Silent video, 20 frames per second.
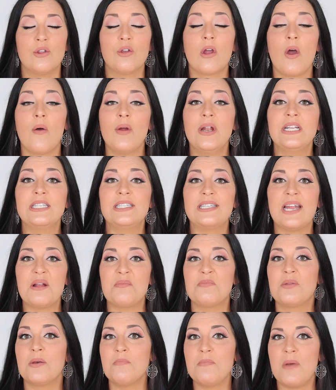You're going to set
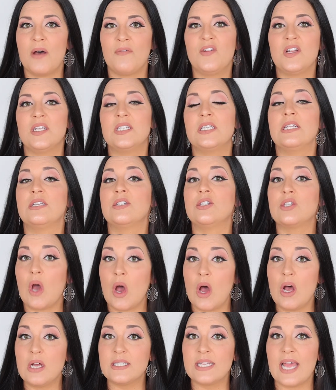up the muffin tin
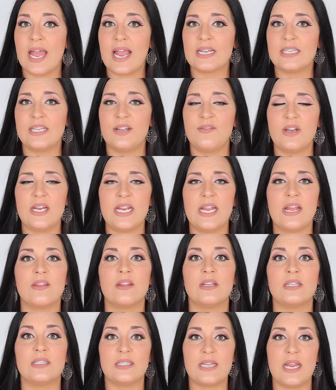toss activity
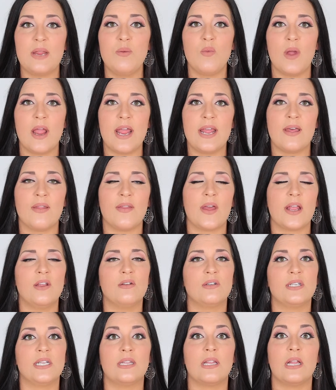the same way that
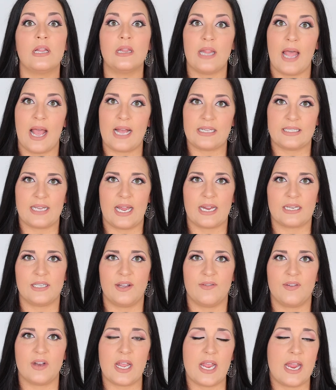you did the last
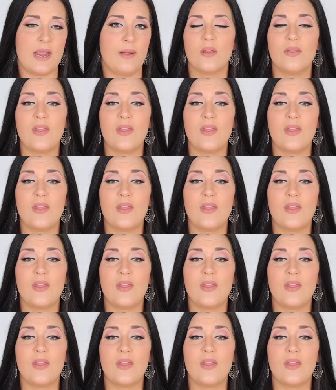activity.